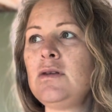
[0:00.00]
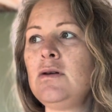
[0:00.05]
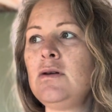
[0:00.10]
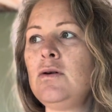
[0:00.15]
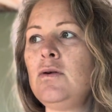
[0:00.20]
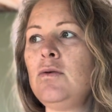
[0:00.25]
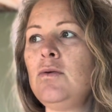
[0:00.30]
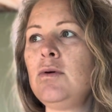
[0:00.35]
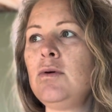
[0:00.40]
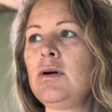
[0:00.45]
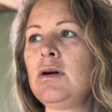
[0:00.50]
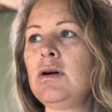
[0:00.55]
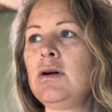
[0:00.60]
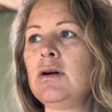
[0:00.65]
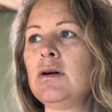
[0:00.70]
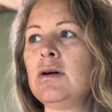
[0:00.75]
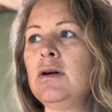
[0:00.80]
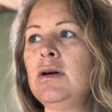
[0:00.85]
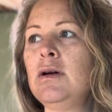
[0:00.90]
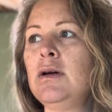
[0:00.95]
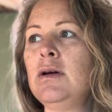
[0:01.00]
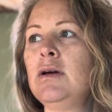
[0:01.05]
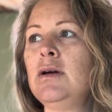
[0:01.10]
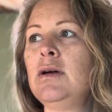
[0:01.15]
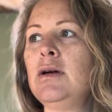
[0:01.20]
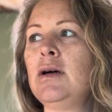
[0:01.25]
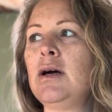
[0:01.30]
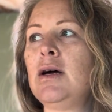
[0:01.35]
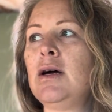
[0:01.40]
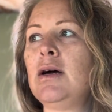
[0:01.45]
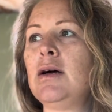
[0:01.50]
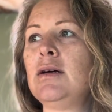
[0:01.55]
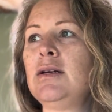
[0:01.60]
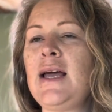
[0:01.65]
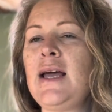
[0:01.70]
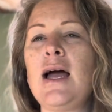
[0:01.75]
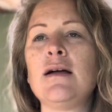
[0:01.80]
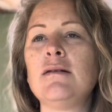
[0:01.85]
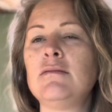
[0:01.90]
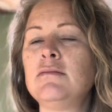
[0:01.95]
or
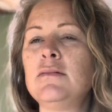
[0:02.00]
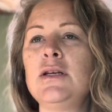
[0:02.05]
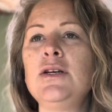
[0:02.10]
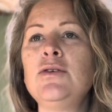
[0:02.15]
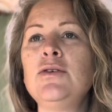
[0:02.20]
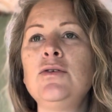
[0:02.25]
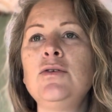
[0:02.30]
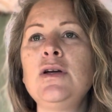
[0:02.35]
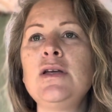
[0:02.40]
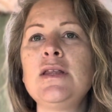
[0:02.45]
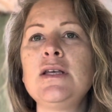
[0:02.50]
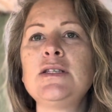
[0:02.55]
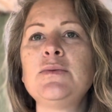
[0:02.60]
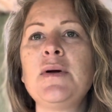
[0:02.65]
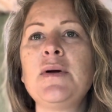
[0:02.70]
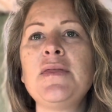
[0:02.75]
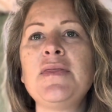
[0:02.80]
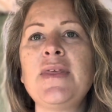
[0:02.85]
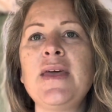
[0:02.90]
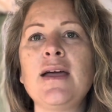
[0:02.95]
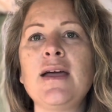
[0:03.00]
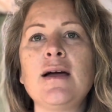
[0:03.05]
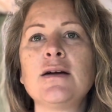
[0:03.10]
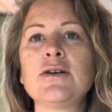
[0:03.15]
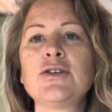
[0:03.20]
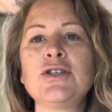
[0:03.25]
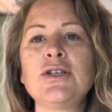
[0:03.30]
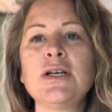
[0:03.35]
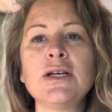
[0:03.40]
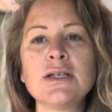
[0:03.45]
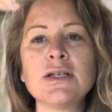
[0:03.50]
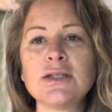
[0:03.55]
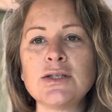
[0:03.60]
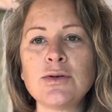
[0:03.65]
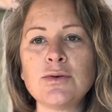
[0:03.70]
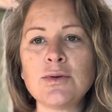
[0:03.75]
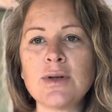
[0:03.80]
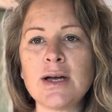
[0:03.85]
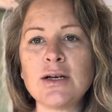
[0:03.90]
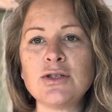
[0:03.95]
that you're only this one thing actually. So
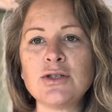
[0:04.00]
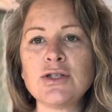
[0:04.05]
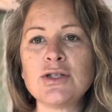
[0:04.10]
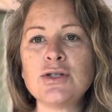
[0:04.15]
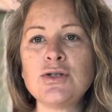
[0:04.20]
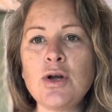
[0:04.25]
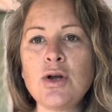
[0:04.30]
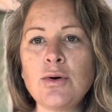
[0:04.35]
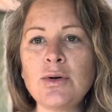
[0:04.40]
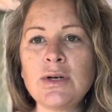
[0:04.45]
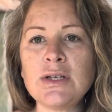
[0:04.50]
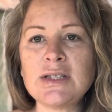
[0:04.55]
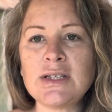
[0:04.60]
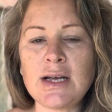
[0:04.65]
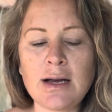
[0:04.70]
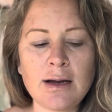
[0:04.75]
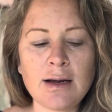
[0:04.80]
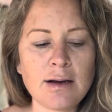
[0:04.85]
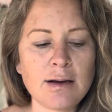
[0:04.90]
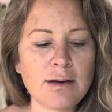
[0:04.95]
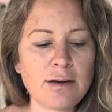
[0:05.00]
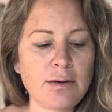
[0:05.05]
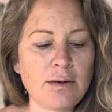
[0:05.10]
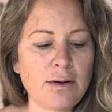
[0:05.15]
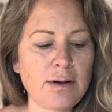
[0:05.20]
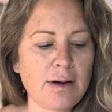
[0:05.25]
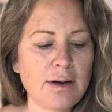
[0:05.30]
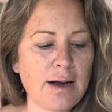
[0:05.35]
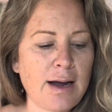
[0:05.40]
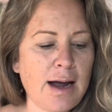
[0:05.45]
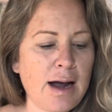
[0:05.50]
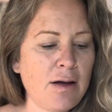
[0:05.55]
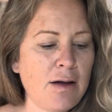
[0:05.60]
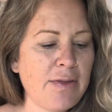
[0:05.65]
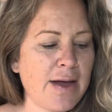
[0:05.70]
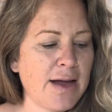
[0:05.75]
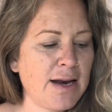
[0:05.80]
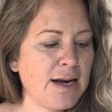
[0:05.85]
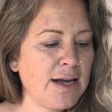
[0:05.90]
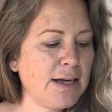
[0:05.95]
like just noticing how
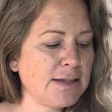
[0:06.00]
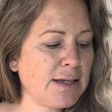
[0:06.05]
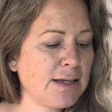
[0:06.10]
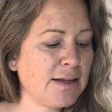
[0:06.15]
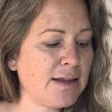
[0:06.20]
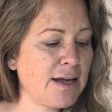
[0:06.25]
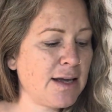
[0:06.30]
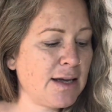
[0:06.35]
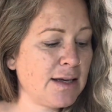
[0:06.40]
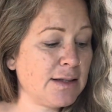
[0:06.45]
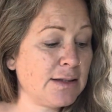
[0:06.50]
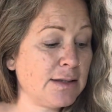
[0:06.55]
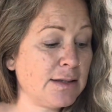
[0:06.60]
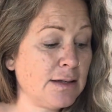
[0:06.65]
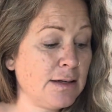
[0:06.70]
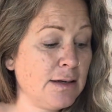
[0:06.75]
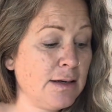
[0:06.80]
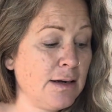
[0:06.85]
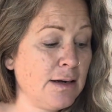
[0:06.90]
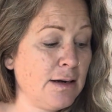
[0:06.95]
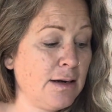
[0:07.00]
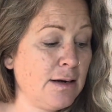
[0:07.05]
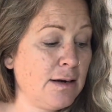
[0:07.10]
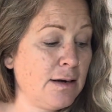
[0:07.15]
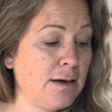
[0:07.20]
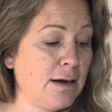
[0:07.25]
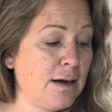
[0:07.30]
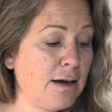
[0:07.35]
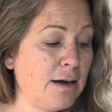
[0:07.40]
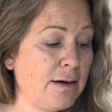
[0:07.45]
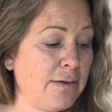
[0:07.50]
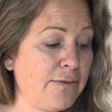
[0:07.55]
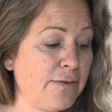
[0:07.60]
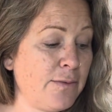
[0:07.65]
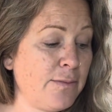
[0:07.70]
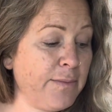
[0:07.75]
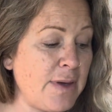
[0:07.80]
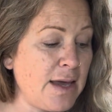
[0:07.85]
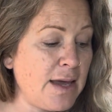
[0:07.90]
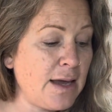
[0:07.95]
that is, I think is for
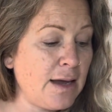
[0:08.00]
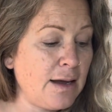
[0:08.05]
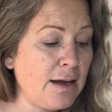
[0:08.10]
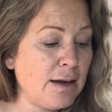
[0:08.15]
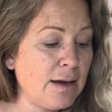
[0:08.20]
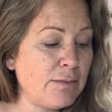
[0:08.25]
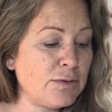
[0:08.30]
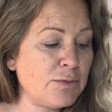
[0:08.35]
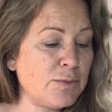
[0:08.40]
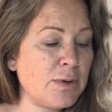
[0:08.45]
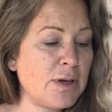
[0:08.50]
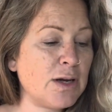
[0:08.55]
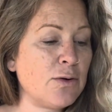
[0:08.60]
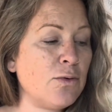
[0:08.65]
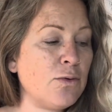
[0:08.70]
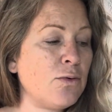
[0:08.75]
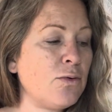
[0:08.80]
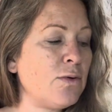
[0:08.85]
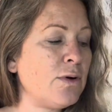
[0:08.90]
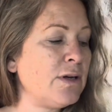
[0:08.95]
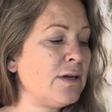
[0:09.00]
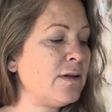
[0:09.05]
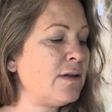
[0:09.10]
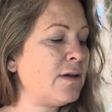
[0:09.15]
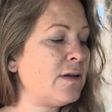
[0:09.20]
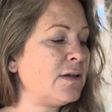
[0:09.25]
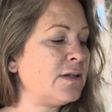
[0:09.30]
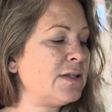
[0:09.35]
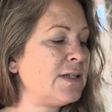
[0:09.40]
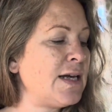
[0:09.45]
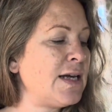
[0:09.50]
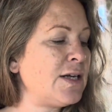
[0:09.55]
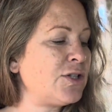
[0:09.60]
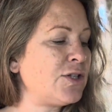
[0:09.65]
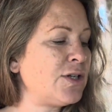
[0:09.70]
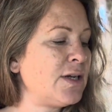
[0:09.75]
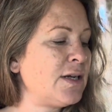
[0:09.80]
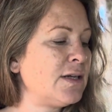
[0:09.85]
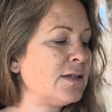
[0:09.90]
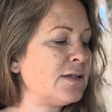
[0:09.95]
me, it was really cool. And the
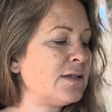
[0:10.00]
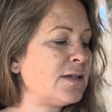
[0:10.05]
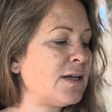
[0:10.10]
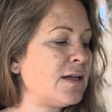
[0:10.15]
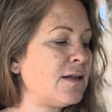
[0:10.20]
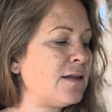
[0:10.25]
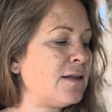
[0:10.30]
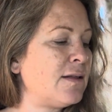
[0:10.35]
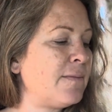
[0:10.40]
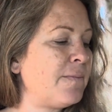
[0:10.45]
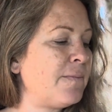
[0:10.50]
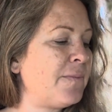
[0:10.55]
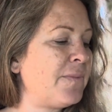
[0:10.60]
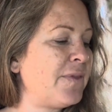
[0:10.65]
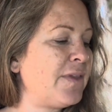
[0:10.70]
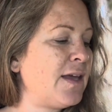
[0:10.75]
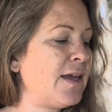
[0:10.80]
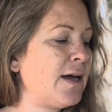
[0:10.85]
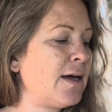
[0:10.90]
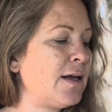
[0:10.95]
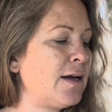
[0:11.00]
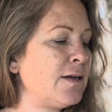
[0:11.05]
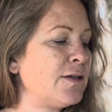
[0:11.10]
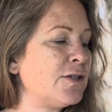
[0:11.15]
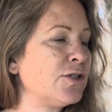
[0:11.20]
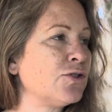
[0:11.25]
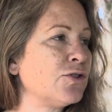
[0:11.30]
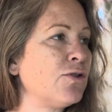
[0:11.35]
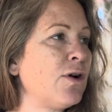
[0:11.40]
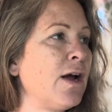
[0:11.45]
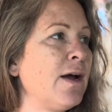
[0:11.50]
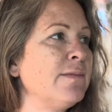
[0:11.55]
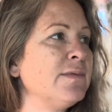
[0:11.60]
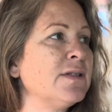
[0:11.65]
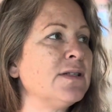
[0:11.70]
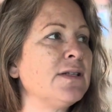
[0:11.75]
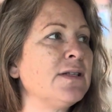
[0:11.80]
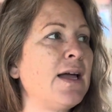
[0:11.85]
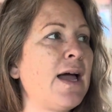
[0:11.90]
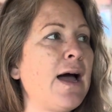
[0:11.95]
teachings that he kind of describes
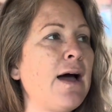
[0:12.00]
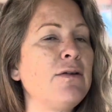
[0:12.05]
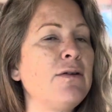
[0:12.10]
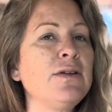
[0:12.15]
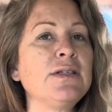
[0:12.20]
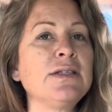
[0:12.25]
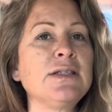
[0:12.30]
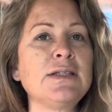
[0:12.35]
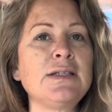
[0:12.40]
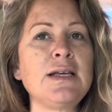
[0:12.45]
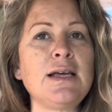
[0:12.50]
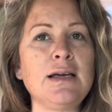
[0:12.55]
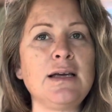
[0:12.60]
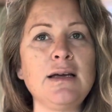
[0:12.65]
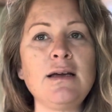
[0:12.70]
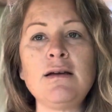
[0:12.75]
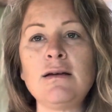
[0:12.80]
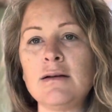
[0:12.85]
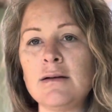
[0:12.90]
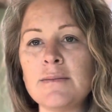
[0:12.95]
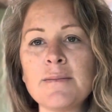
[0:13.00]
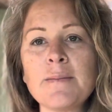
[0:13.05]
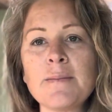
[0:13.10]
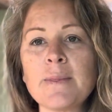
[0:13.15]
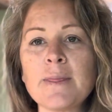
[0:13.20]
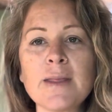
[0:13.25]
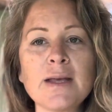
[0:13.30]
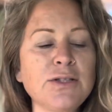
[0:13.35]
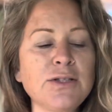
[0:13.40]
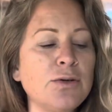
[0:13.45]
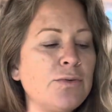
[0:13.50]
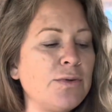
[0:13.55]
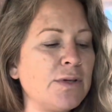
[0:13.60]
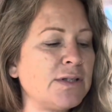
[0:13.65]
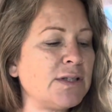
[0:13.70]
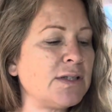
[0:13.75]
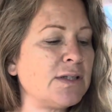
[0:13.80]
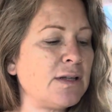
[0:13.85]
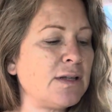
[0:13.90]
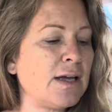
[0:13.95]
is how to see. So this
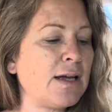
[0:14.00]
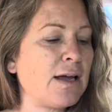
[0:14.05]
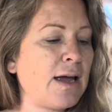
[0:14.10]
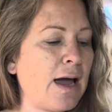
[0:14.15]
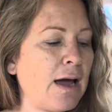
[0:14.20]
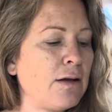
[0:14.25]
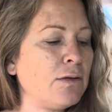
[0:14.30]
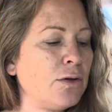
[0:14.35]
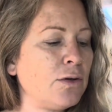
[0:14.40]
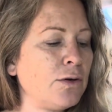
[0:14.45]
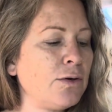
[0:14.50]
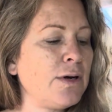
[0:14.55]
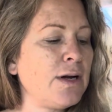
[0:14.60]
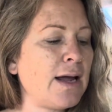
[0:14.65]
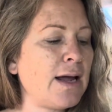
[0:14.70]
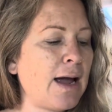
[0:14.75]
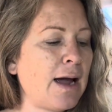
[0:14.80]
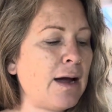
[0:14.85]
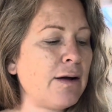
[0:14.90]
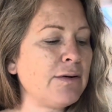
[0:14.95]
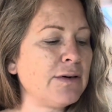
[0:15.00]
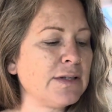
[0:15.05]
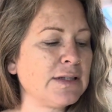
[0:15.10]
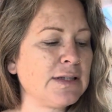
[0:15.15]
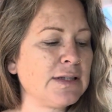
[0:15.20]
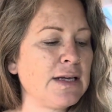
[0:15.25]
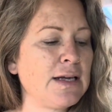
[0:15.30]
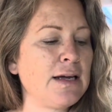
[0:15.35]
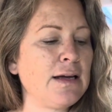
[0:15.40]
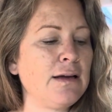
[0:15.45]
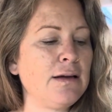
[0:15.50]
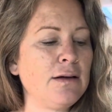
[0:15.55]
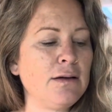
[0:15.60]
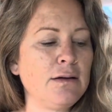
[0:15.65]
is like learning how to see